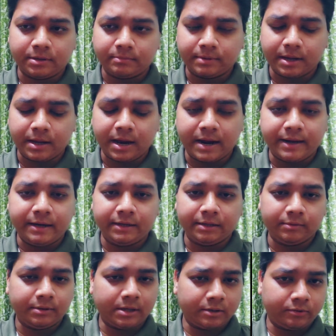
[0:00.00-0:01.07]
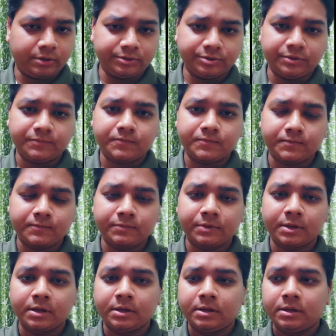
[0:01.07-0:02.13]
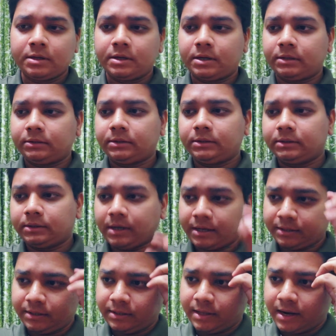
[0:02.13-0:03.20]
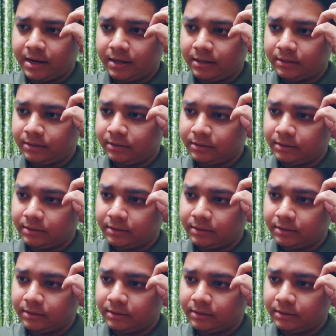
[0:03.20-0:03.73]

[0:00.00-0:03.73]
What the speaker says: by adding table calculation. And at the end,